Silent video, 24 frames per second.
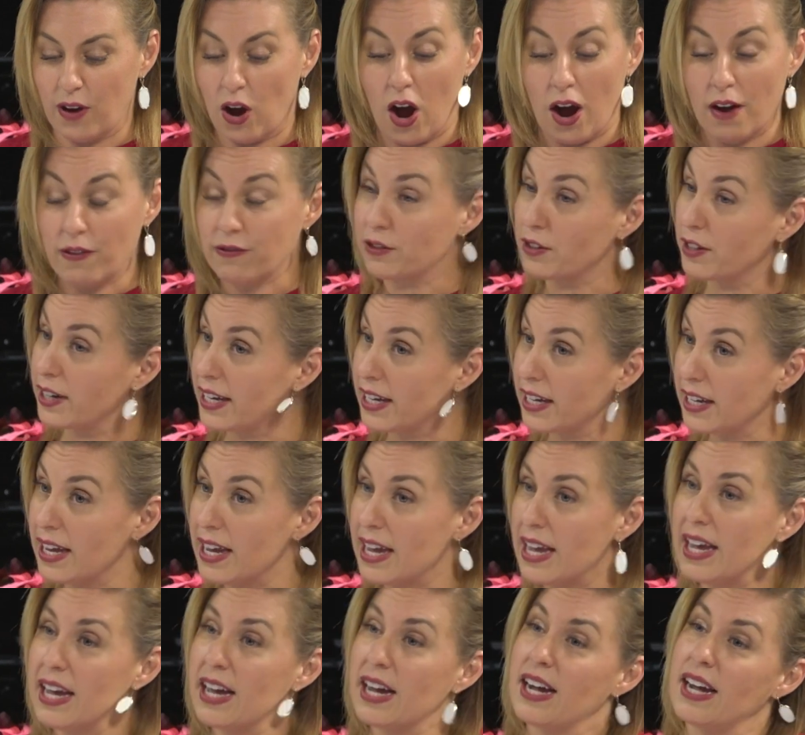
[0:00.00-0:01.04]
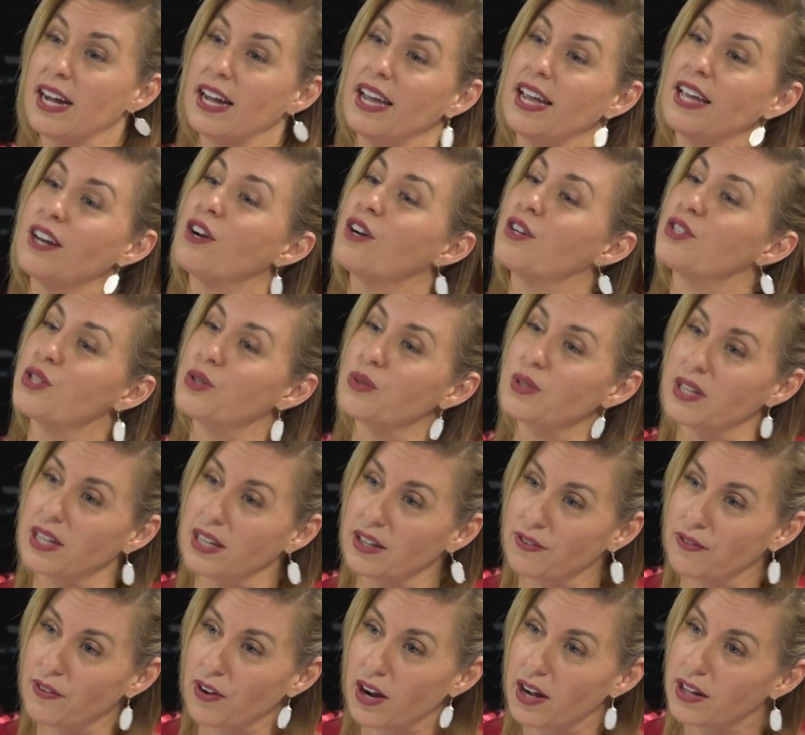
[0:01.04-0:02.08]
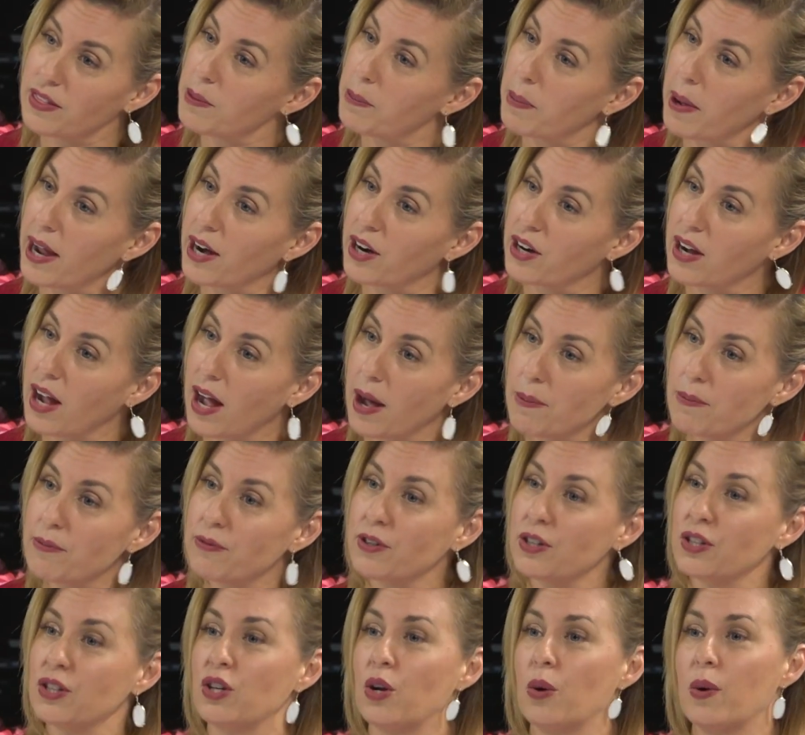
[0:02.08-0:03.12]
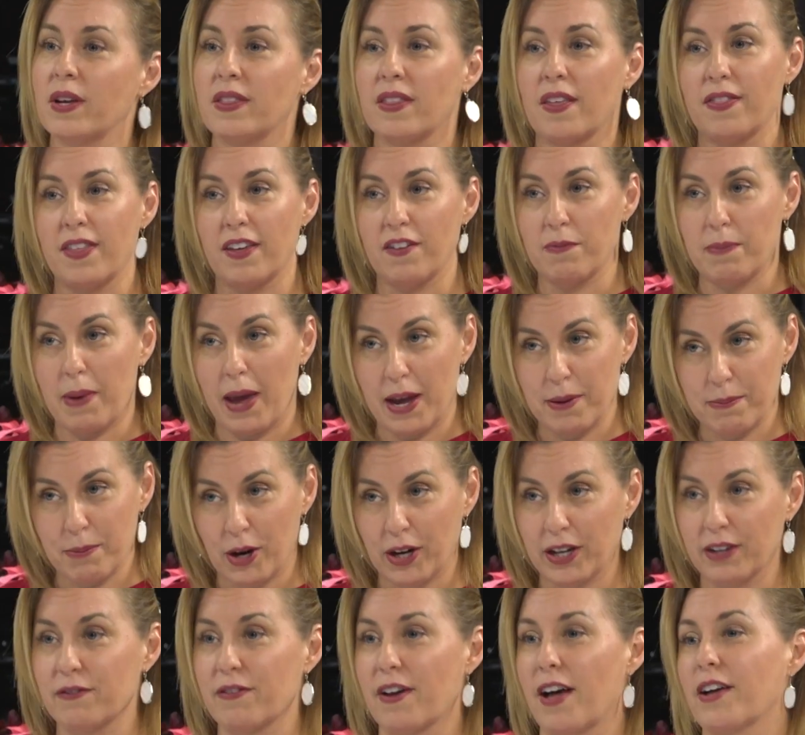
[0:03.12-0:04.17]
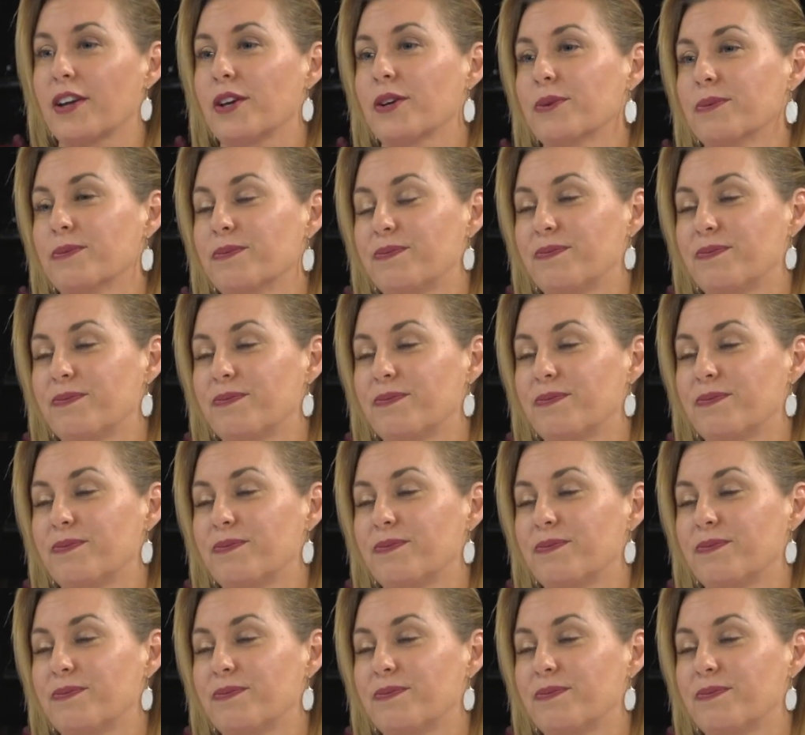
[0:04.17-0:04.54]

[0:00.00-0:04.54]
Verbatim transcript: offering uh, and also give the buyer comfort knowing that they've paid market value.